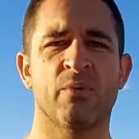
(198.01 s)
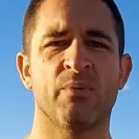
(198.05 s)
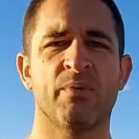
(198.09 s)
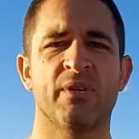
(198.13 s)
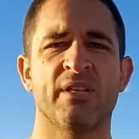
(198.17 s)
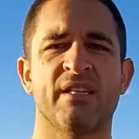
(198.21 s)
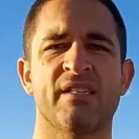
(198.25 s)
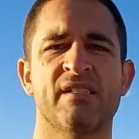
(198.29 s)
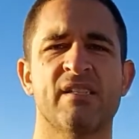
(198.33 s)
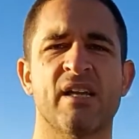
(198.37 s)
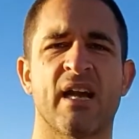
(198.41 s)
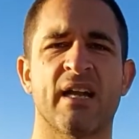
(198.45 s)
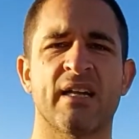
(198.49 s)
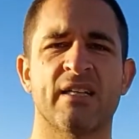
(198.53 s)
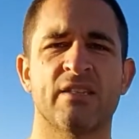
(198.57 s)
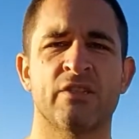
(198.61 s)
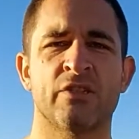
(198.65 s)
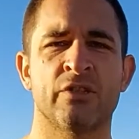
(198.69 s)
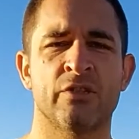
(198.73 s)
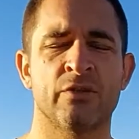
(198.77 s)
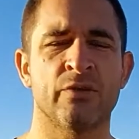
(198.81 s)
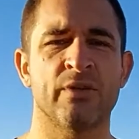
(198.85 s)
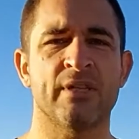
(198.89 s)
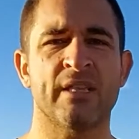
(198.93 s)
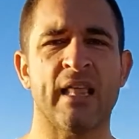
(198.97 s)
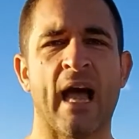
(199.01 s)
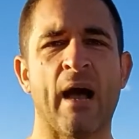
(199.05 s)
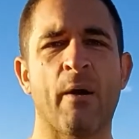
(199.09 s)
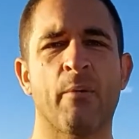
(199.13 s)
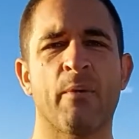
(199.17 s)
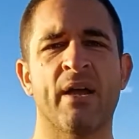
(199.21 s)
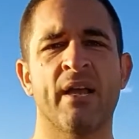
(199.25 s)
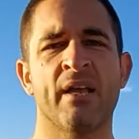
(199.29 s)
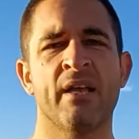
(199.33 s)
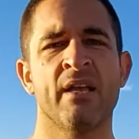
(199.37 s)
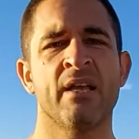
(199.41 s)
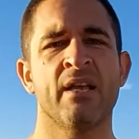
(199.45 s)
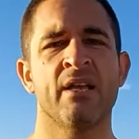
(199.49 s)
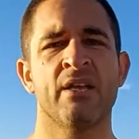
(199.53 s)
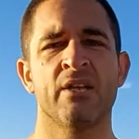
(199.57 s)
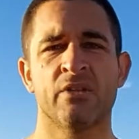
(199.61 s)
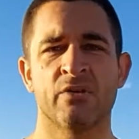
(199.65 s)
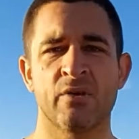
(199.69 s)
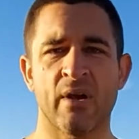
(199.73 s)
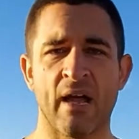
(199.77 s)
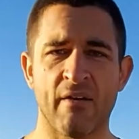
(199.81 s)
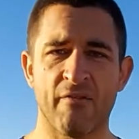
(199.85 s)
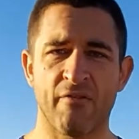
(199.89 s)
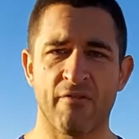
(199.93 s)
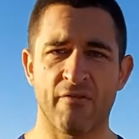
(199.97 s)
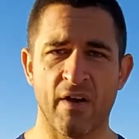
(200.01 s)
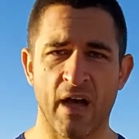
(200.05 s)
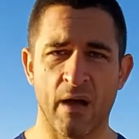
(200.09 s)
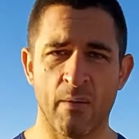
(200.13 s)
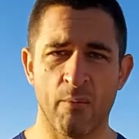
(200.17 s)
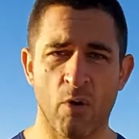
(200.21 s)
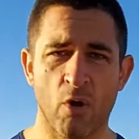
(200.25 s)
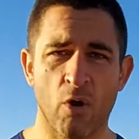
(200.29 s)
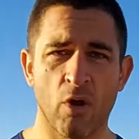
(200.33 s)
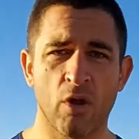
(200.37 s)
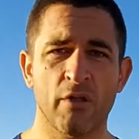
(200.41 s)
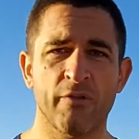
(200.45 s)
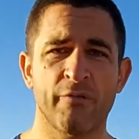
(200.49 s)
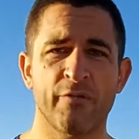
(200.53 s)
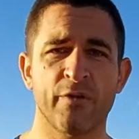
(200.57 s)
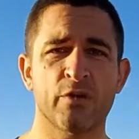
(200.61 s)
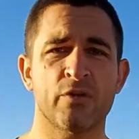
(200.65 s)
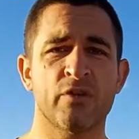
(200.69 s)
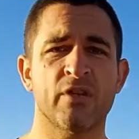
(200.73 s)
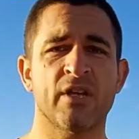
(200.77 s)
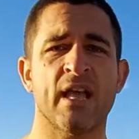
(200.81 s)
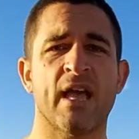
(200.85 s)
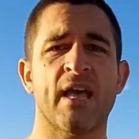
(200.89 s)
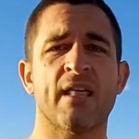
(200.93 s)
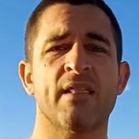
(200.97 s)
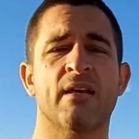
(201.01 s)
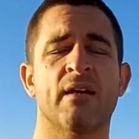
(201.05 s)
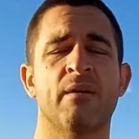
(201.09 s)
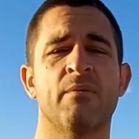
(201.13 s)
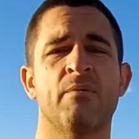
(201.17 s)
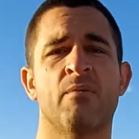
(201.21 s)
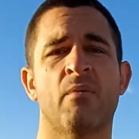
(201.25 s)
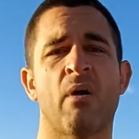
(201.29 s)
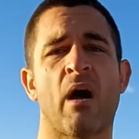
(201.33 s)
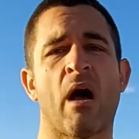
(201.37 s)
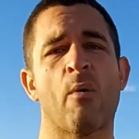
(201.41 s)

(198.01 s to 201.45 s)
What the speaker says: we decided to do it that way, to have all of you together.